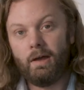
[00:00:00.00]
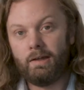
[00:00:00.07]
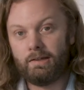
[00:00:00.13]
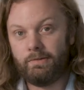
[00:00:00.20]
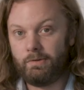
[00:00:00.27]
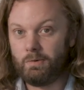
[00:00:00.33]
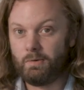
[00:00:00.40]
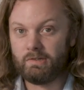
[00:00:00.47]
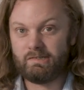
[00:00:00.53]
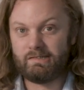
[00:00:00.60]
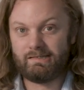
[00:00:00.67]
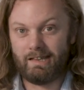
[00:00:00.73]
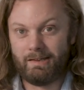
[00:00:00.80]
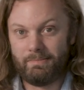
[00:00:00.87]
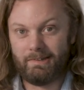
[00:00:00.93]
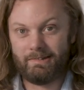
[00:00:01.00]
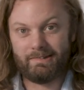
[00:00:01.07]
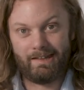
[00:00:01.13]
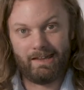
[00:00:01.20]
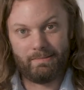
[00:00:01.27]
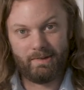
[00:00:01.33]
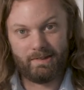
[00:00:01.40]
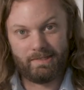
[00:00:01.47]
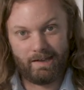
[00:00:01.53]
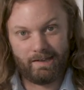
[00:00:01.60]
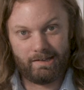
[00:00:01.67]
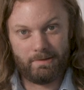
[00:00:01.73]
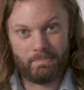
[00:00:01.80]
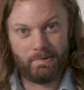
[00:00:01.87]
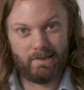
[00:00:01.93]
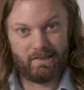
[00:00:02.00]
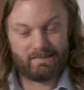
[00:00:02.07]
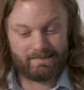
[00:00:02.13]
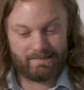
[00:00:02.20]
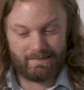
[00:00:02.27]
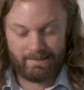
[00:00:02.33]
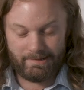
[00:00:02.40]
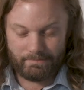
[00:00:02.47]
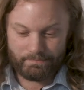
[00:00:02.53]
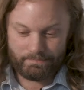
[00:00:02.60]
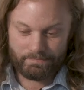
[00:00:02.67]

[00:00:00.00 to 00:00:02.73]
And if you want to send me your name, I'll thank you personally.